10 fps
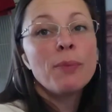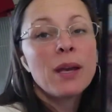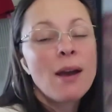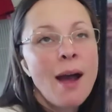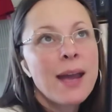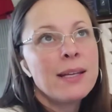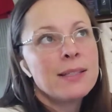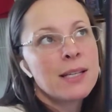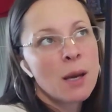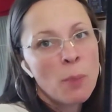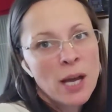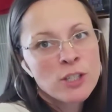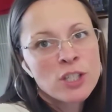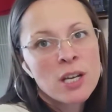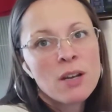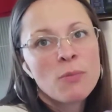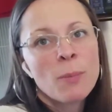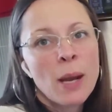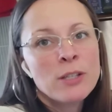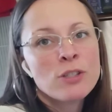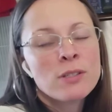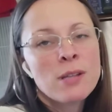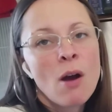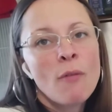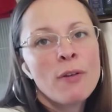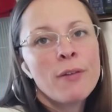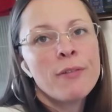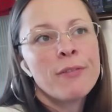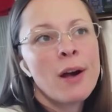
Be kind and compassionate. Remind yourself of